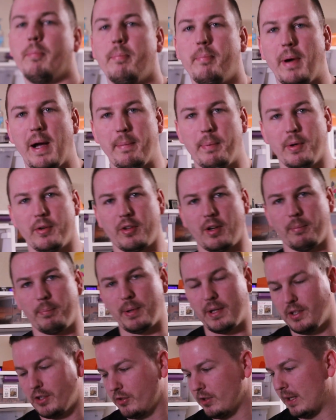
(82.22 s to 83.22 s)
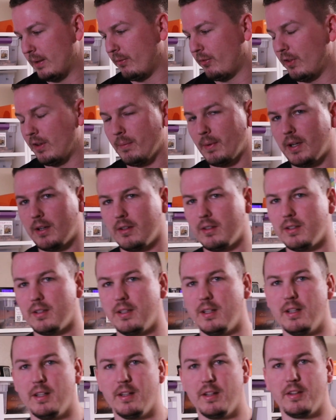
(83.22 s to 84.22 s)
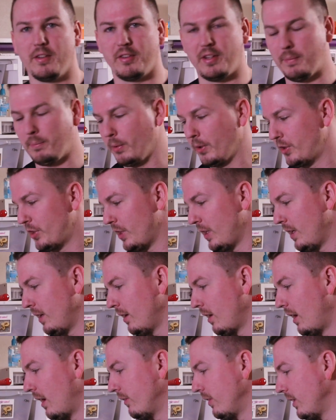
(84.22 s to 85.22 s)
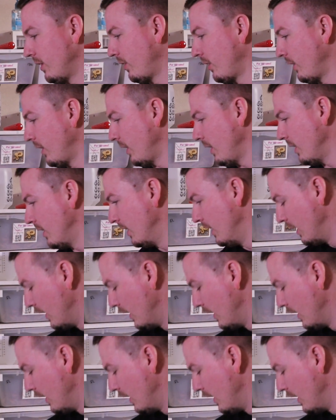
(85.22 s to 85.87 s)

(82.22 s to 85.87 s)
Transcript: Piper's our pinstripe female, simple gene, obviously.